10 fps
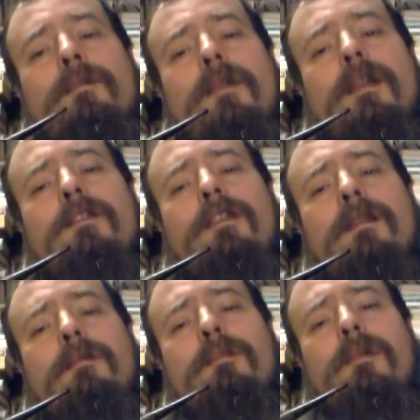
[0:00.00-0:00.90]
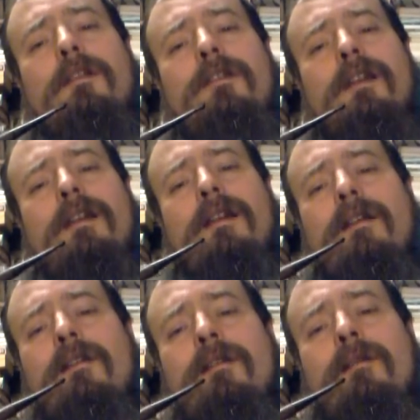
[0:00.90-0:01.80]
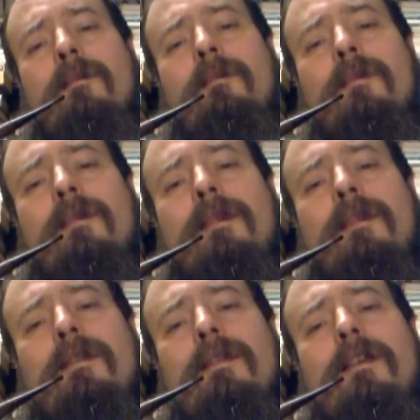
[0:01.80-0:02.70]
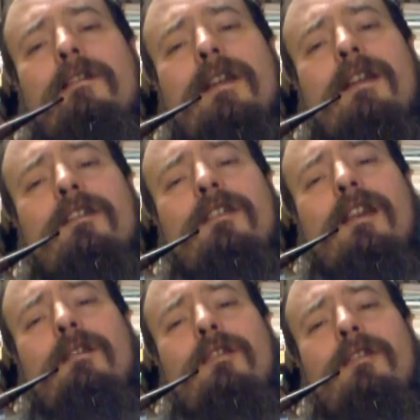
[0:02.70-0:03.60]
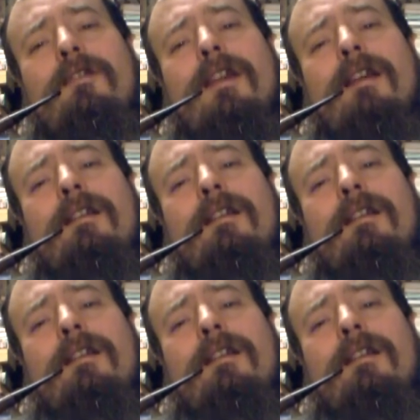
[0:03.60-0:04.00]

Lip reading: Yeah, I'd say it was worth it. I think that'll do for now.